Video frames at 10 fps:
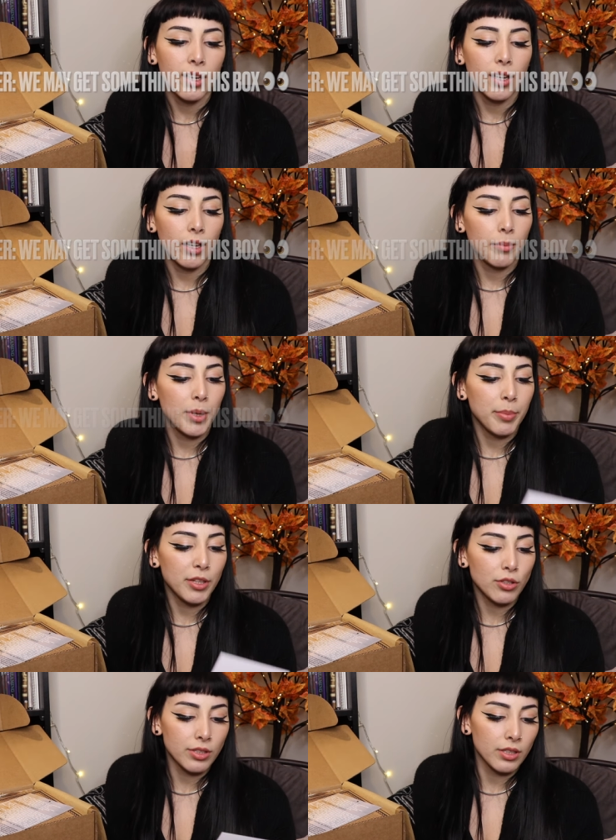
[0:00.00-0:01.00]
Um, I'd be
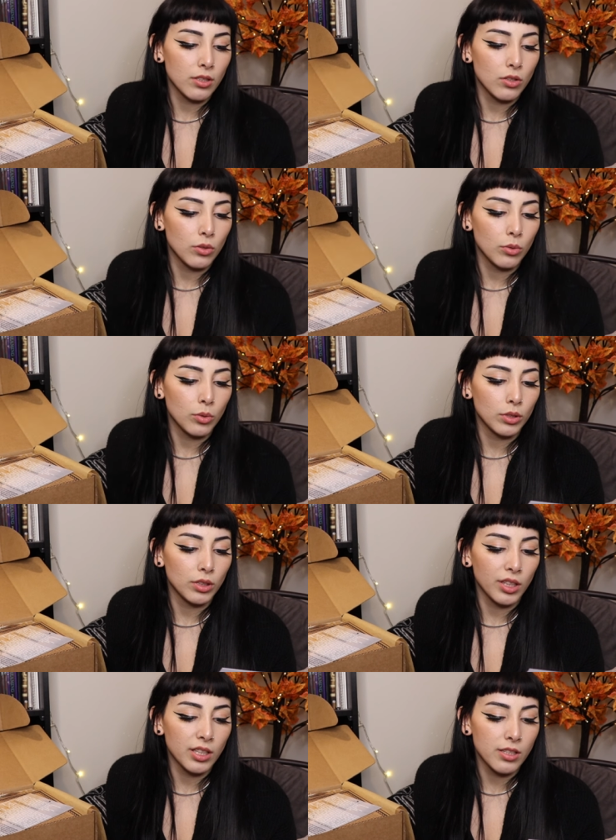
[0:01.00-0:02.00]
interested to
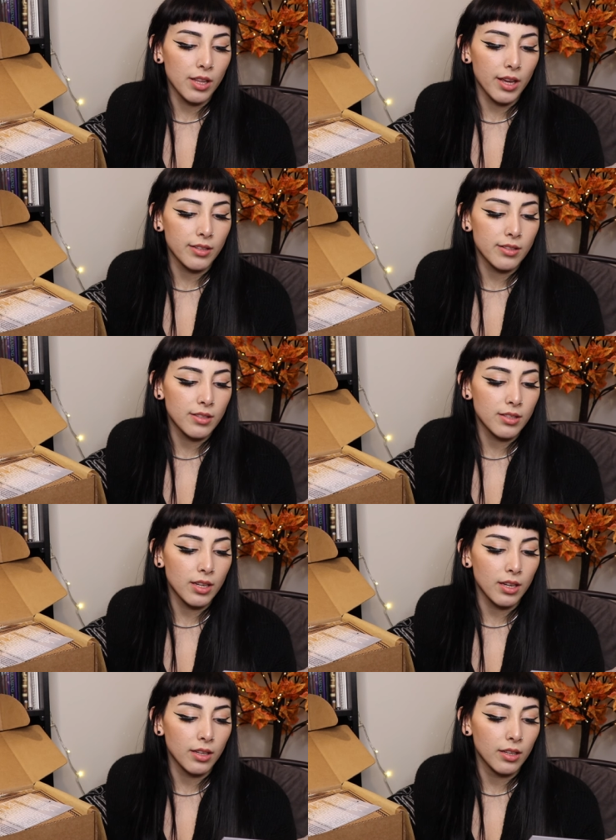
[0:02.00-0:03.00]
look into that and
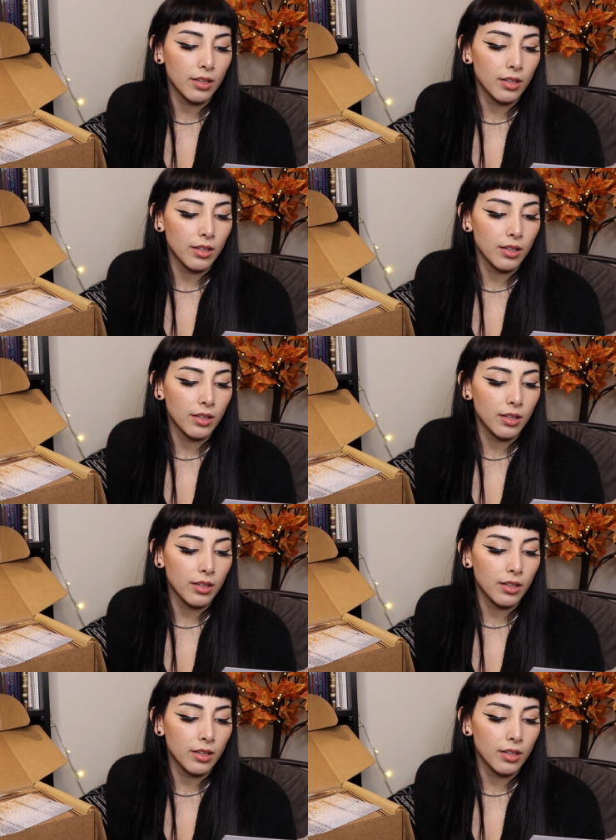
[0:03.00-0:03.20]
see.